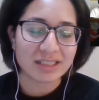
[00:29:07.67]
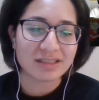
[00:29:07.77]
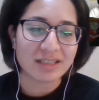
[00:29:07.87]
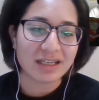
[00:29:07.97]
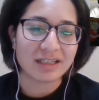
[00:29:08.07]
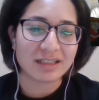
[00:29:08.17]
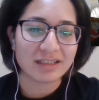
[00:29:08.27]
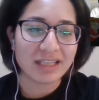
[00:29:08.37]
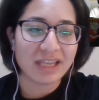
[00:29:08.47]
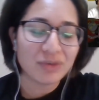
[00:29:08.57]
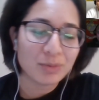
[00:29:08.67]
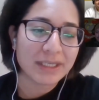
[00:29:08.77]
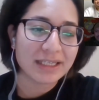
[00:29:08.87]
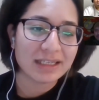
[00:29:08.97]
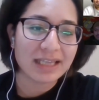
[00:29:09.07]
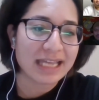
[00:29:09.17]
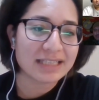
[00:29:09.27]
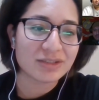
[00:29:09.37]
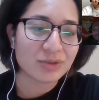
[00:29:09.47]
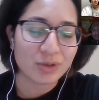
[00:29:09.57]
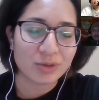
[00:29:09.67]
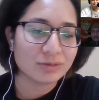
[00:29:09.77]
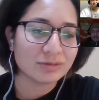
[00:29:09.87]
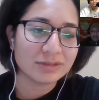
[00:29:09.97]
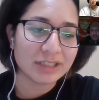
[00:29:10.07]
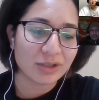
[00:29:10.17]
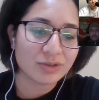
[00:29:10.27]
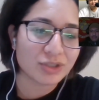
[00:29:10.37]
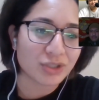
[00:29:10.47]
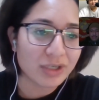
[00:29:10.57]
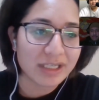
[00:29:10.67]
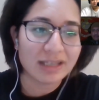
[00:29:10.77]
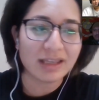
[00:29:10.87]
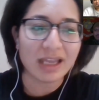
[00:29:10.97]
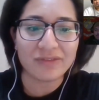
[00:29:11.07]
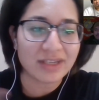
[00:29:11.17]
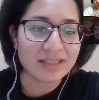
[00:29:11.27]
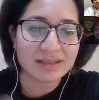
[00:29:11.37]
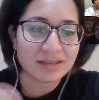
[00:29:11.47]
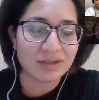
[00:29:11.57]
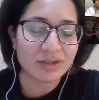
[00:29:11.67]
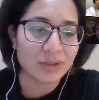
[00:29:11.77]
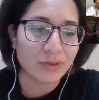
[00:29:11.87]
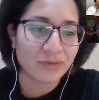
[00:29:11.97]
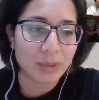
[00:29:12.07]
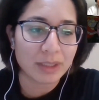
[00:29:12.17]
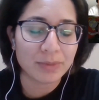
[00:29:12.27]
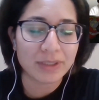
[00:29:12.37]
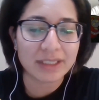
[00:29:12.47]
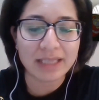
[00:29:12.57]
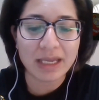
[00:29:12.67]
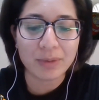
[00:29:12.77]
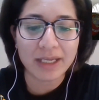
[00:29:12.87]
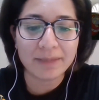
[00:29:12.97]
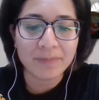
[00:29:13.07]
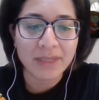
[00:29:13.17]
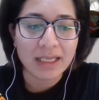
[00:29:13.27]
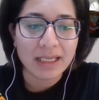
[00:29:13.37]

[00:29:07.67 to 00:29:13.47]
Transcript: It's everybody has their own, journey in life, if you want to put it that way.